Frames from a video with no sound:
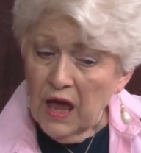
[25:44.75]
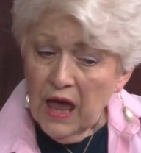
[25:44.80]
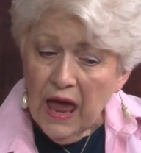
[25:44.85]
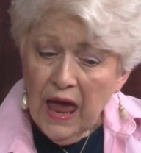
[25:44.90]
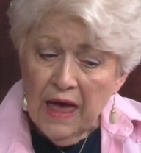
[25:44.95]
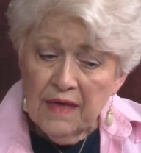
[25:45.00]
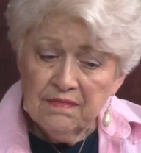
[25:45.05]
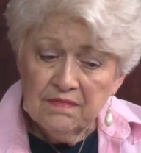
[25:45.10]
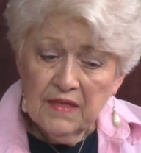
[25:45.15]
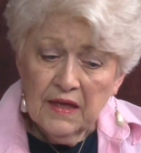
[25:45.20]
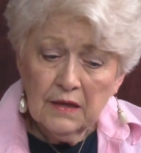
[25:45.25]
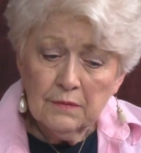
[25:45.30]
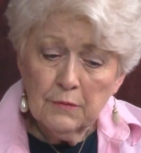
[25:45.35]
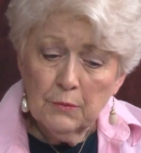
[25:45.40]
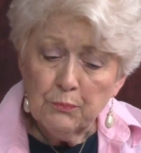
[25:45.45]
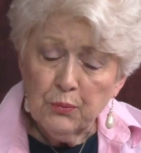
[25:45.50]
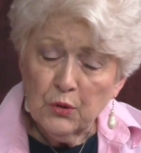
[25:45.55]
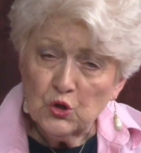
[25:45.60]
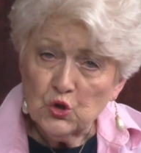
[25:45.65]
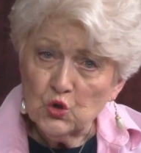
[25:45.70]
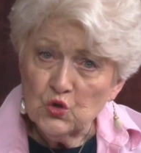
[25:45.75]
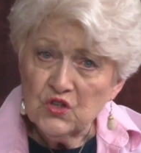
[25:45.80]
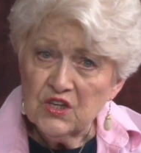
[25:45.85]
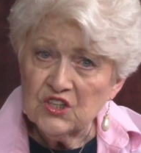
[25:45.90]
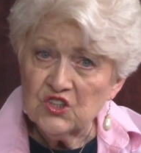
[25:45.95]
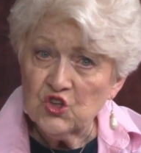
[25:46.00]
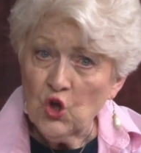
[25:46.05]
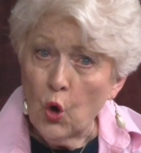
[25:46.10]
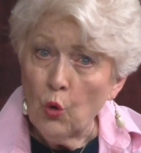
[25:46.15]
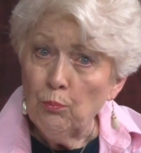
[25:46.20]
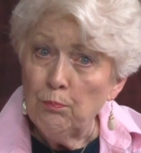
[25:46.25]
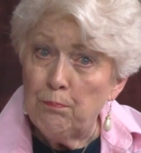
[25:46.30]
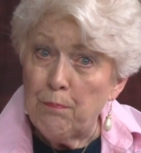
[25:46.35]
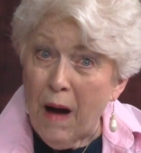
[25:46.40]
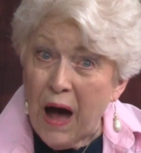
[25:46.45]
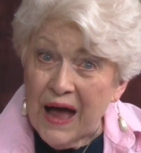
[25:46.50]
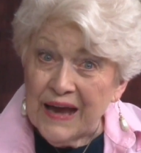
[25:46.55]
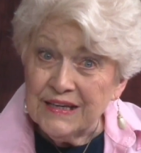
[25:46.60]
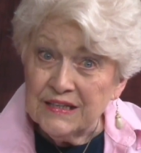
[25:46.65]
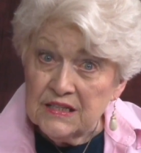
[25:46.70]
and then produce his own
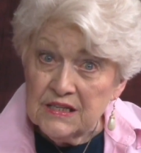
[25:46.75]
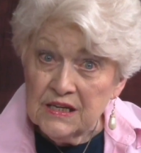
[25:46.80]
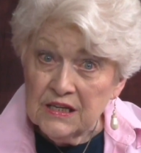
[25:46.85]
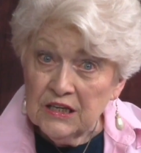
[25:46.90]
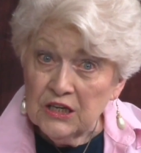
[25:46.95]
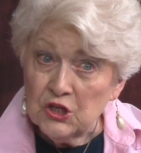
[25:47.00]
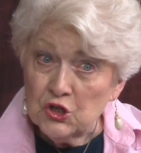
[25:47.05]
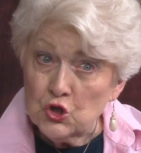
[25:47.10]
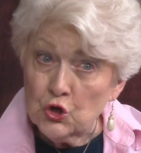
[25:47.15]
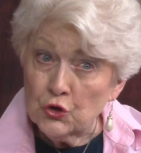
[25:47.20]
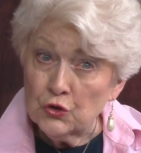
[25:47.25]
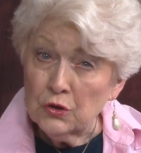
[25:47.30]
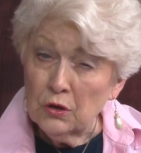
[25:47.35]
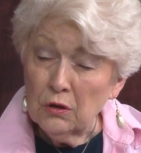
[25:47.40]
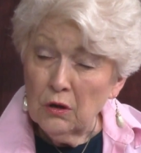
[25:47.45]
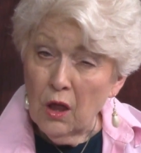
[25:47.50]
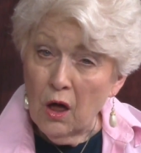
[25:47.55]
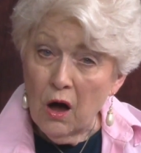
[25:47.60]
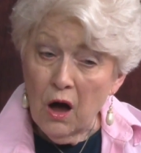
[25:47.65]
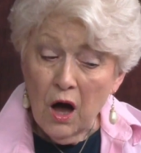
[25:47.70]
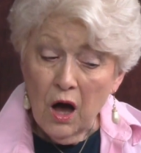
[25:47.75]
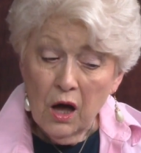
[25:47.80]
binding eternal law?